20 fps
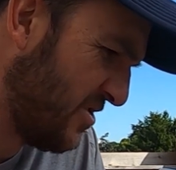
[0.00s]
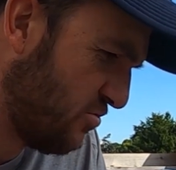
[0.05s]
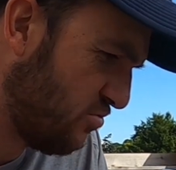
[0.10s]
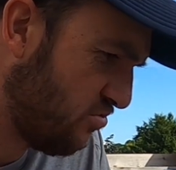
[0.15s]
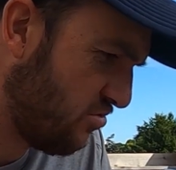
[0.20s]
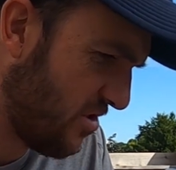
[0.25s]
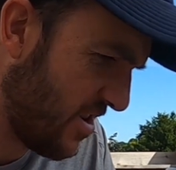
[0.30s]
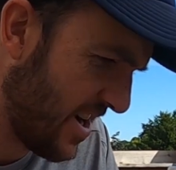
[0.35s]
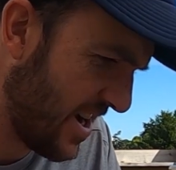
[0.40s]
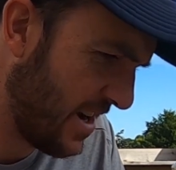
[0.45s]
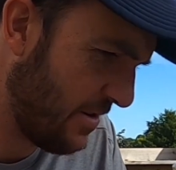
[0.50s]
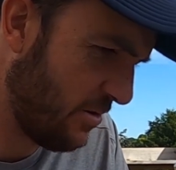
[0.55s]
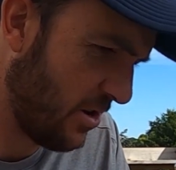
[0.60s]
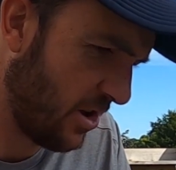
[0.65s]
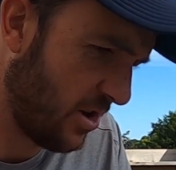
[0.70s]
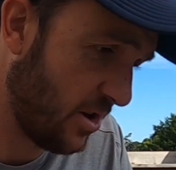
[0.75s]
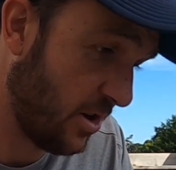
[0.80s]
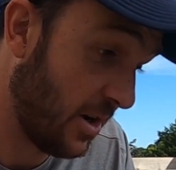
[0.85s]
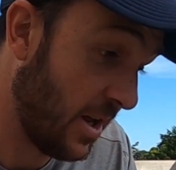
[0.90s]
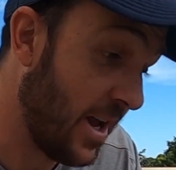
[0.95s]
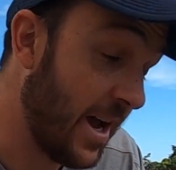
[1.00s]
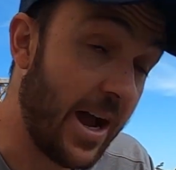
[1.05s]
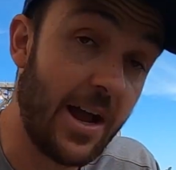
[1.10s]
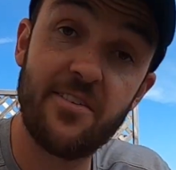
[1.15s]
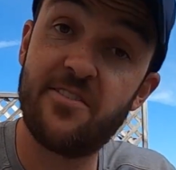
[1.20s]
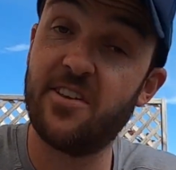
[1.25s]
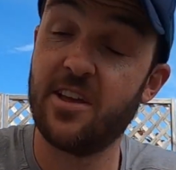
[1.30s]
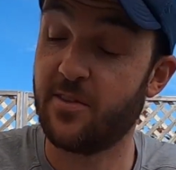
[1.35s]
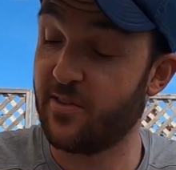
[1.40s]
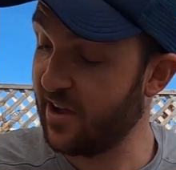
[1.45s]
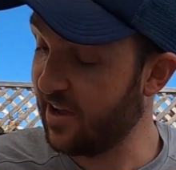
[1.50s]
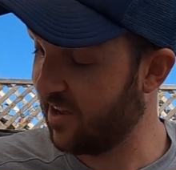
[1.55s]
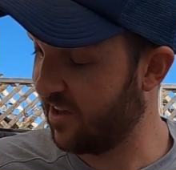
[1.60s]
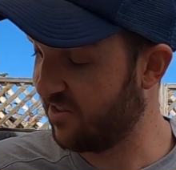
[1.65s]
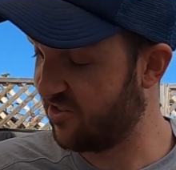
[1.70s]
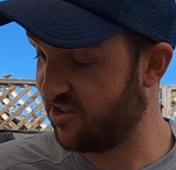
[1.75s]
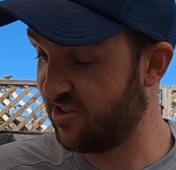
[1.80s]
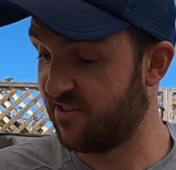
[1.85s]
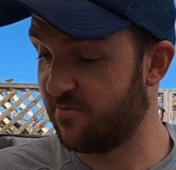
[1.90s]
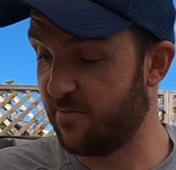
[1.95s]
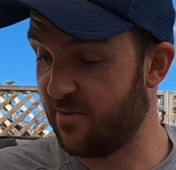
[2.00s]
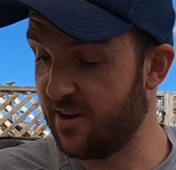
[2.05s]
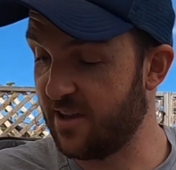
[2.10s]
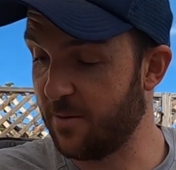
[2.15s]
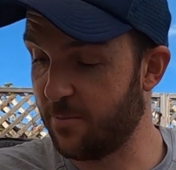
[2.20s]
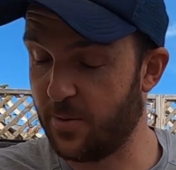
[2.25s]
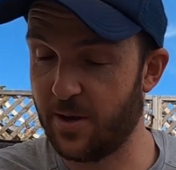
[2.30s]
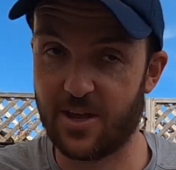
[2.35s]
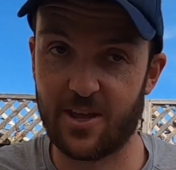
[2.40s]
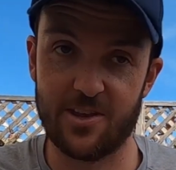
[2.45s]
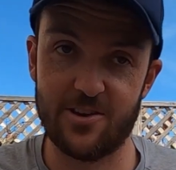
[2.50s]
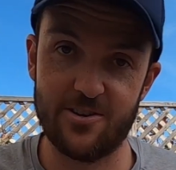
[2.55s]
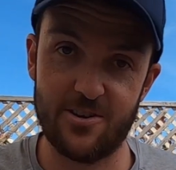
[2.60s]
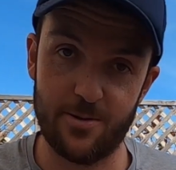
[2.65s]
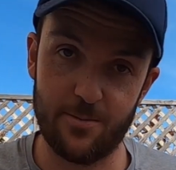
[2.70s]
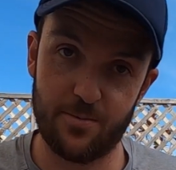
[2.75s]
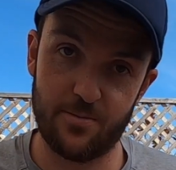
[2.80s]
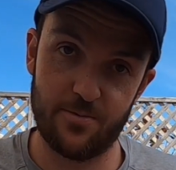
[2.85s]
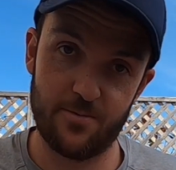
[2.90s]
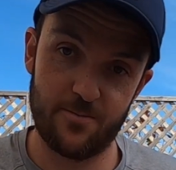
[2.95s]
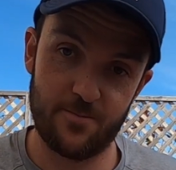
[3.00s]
just really good. I'd say that is just me picking up